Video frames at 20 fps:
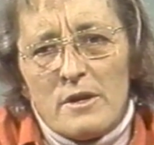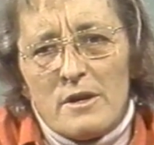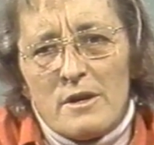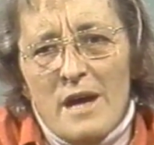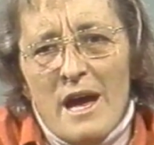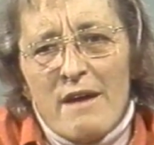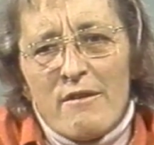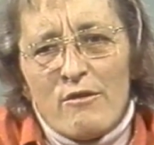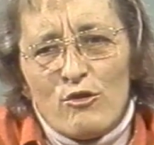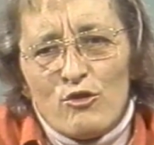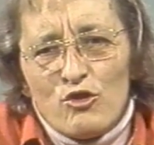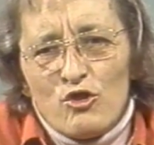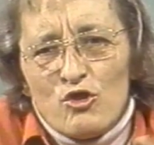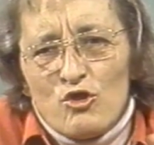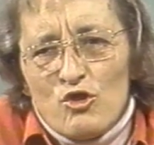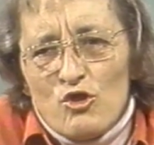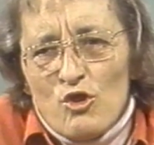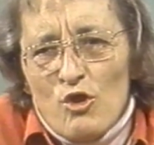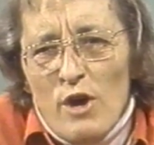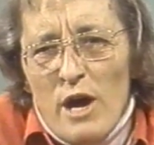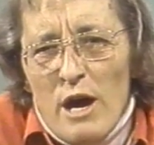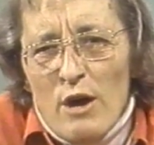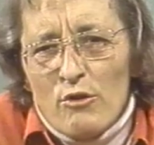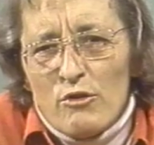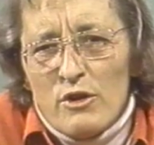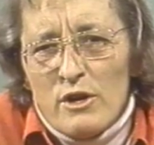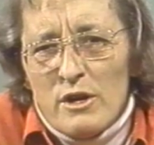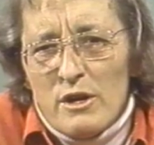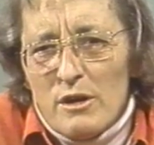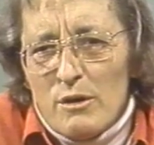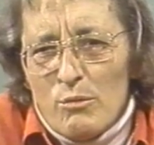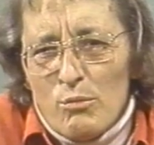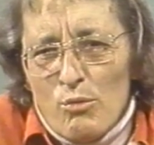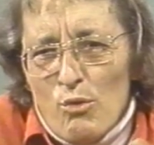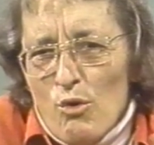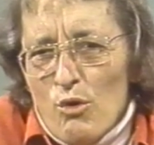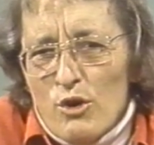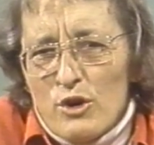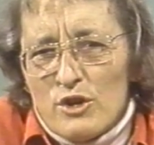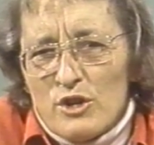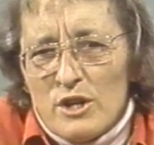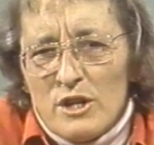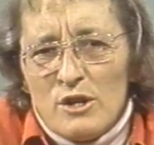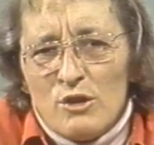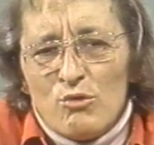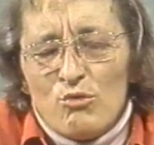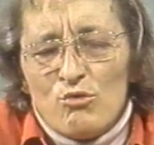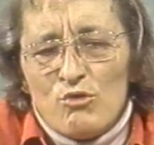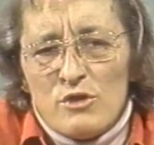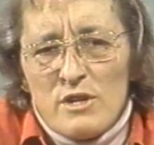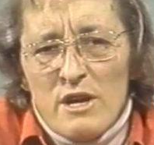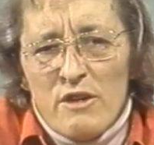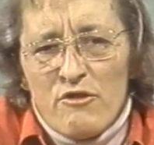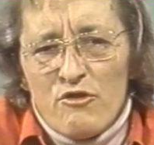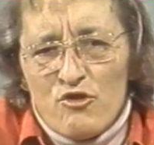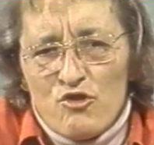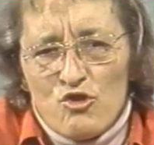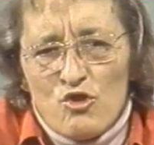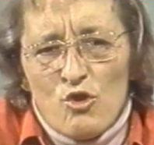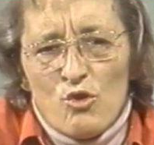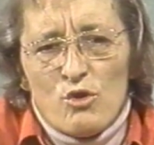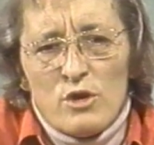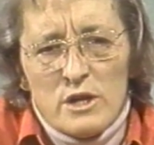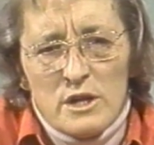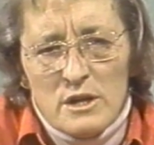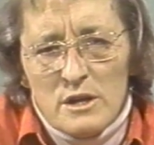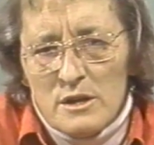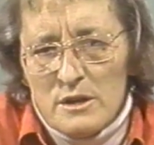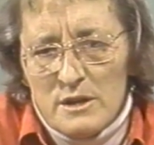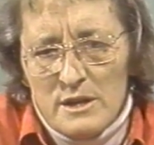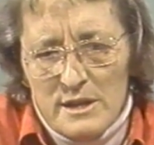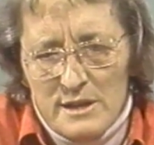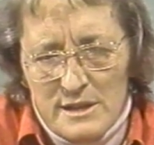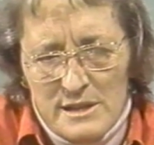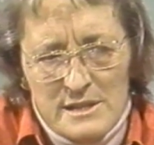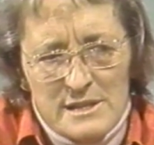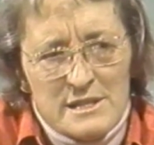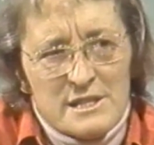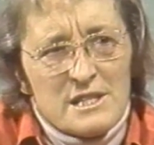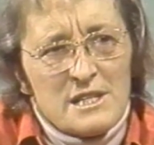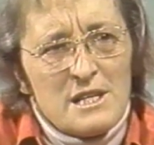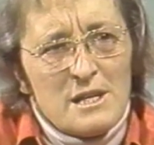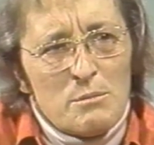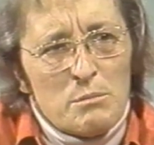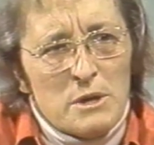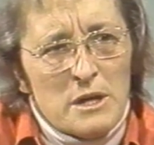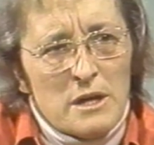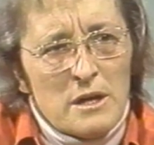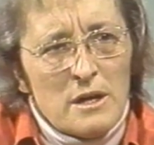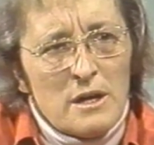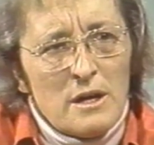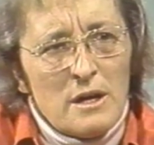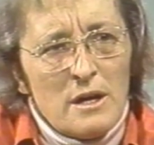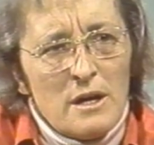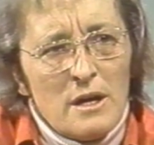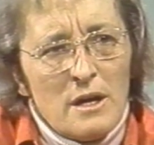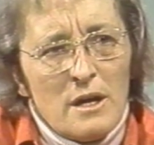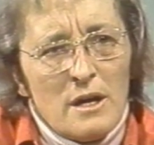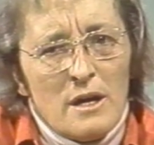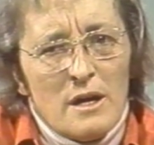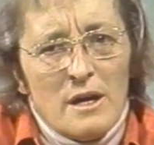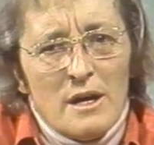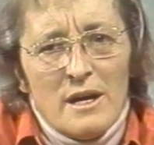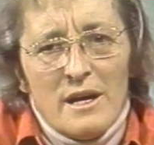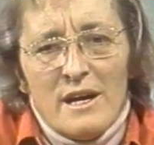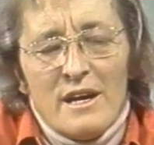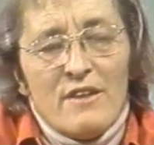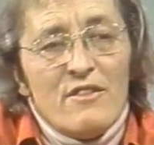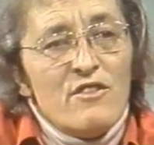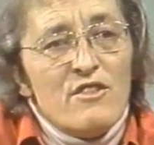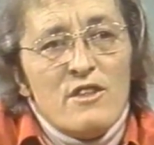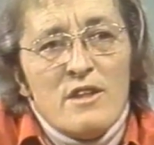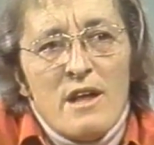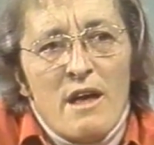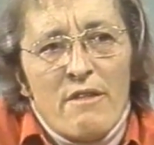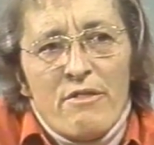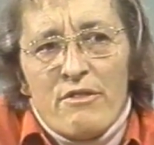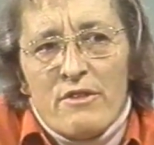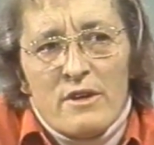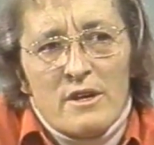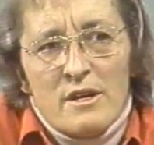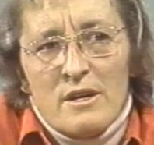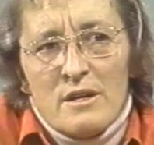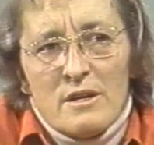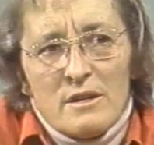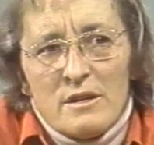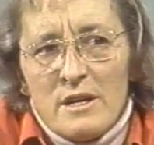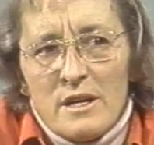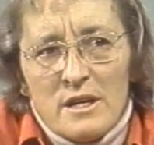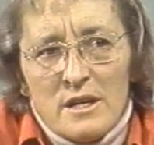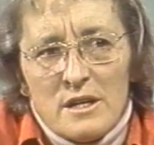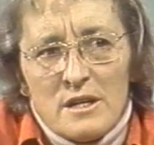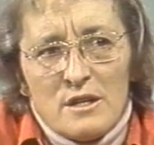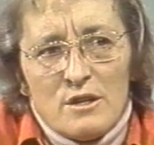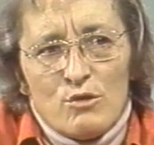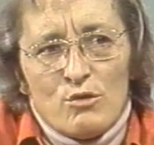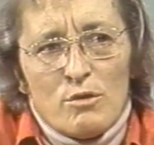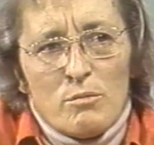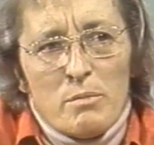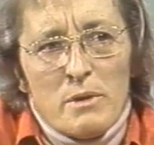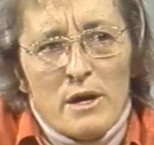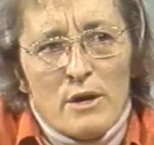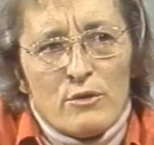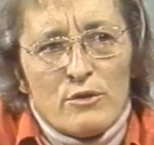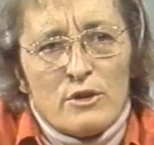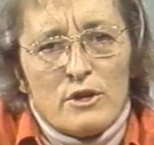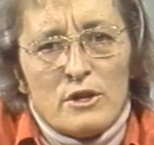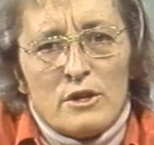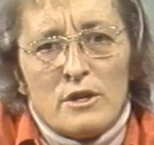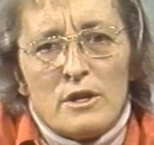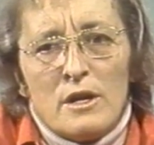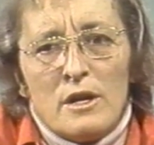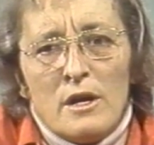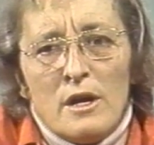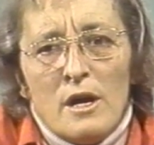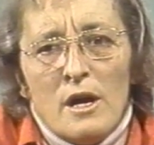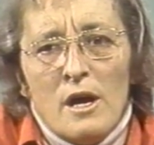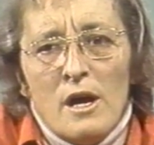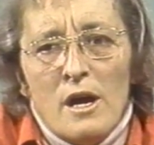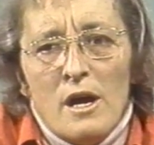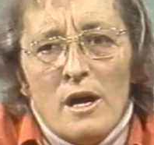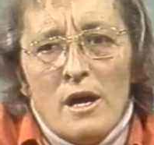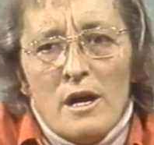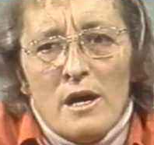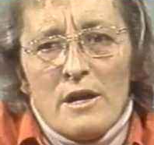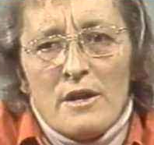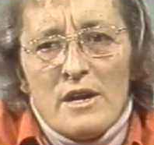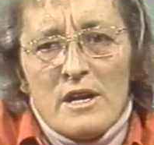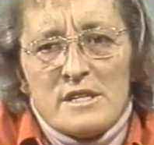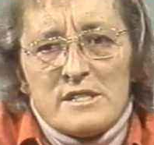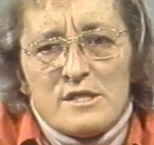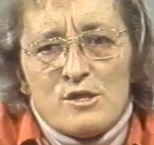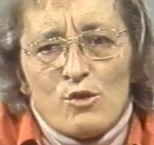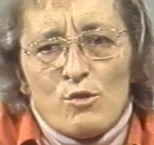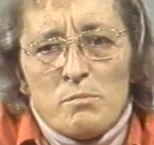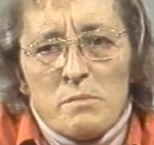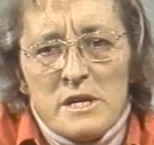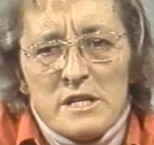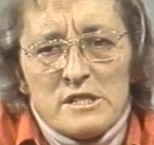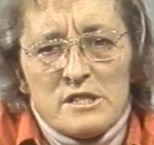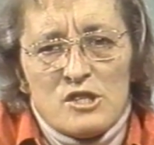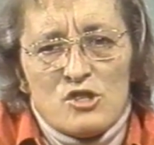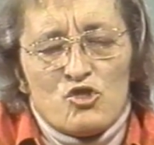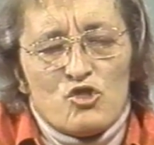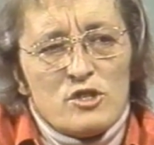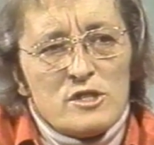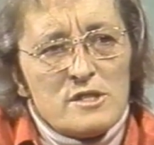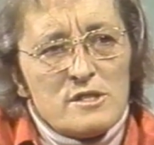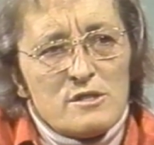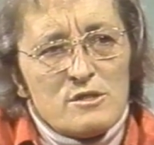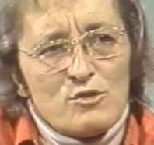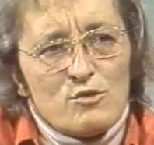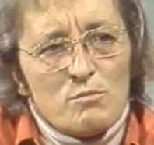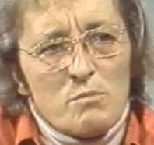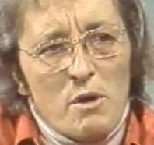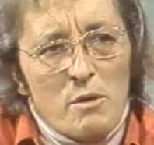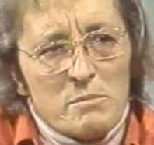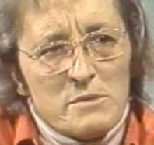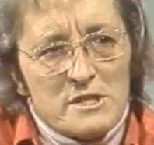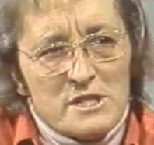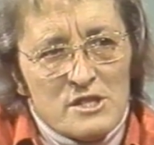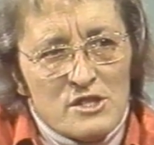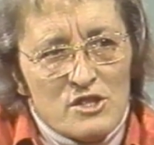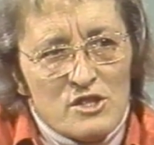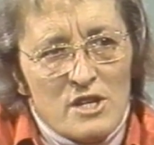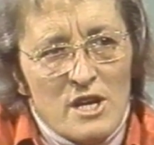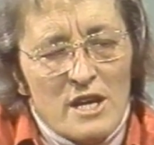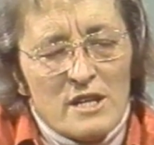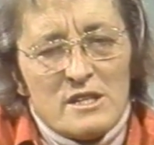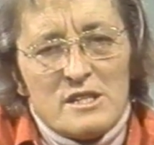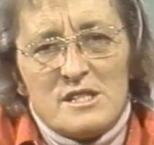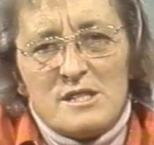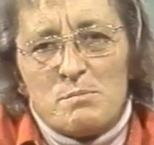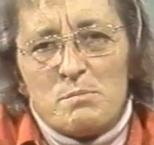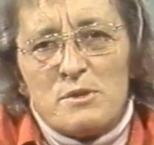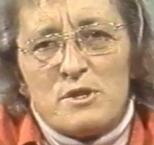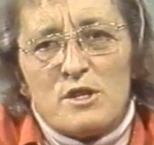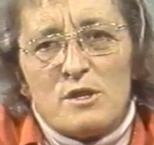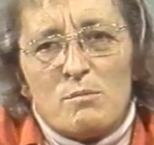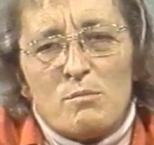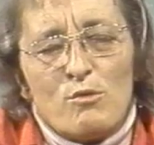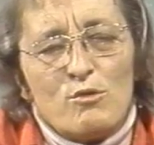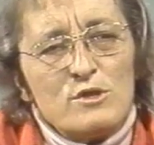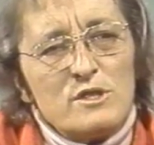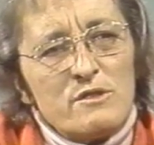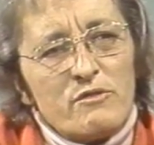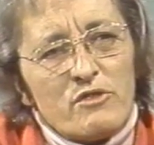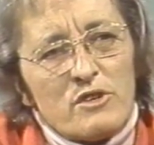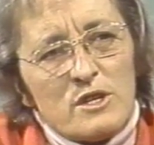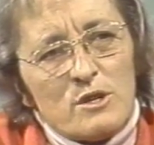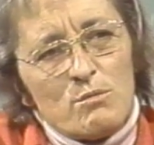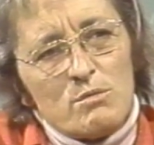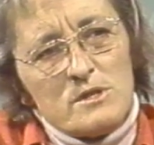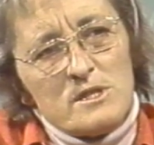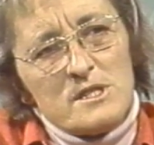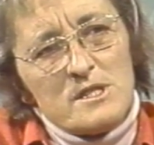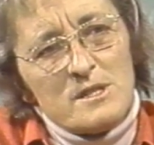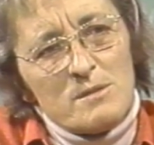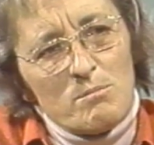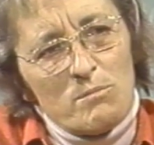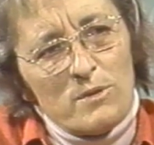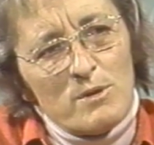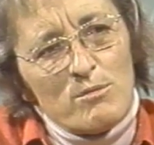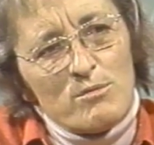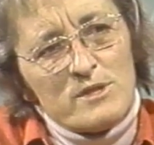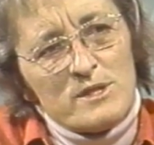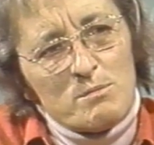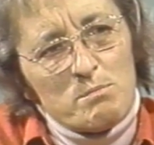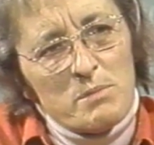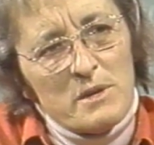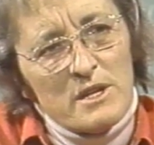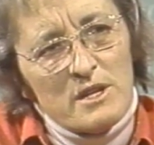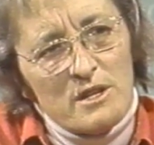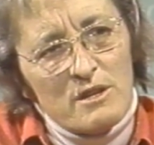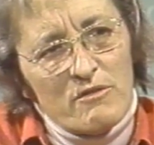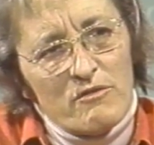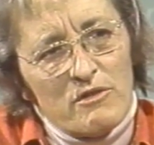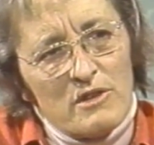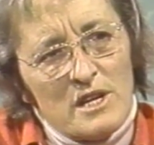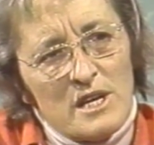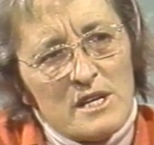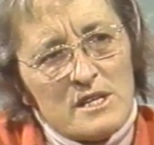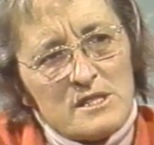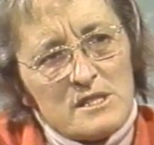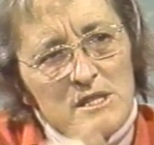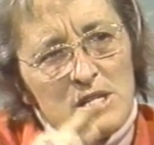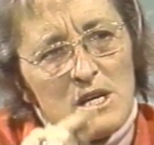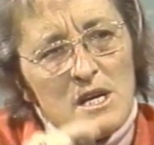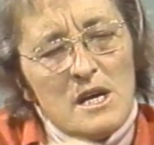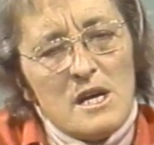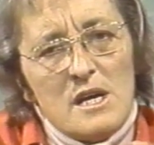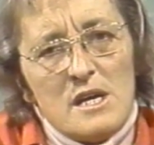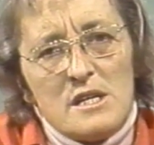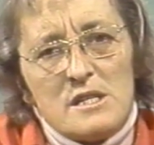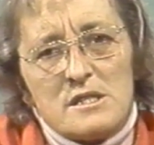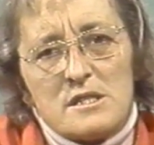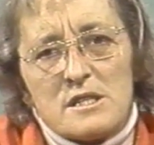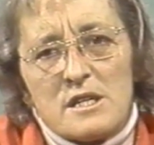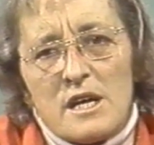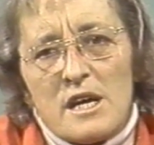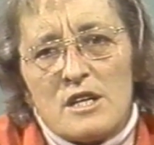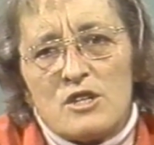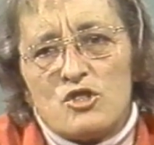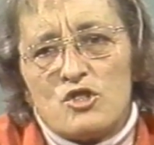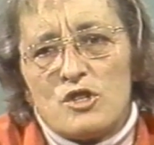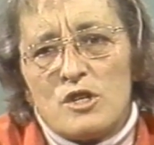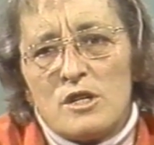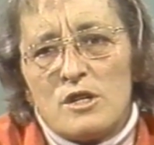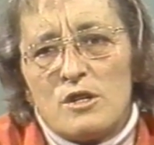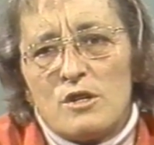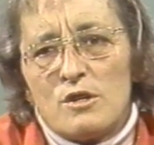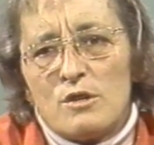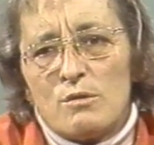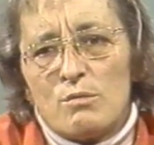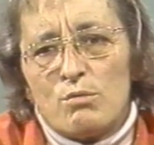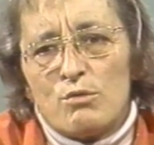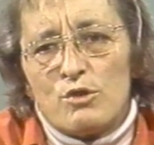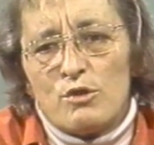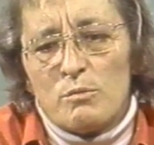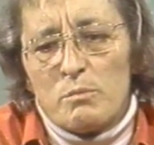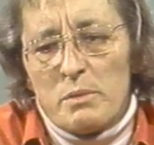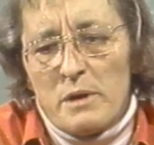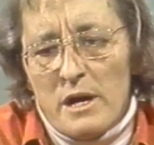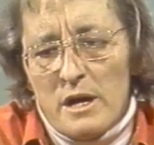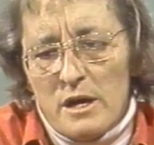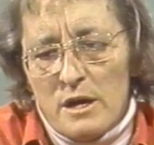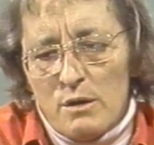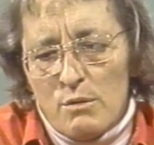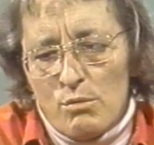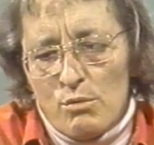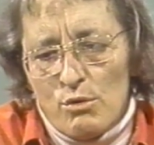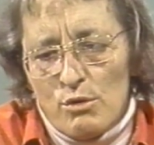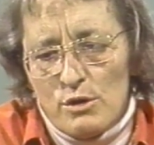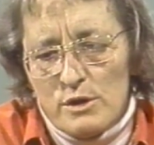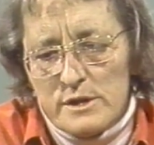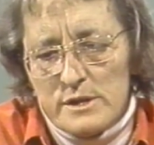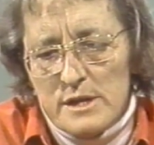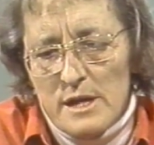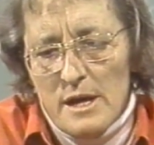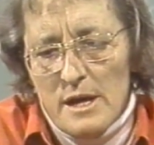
I wanted to know how they walked into death knowing that it's coming, and nothing they can do about it. And I saw messages to mommies and daddies, but the most frequent symbol was butterflies scratched into the wooden barrack walls.